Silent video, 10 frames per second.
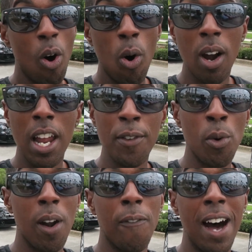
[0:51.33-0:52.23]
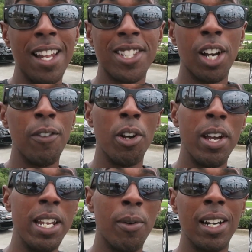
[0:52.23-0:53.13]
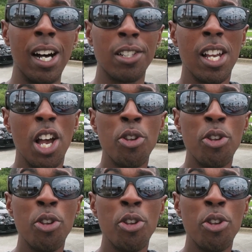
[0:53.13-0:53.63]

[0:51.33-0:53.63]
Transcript: or if you want to find a Stelvio anywhere else,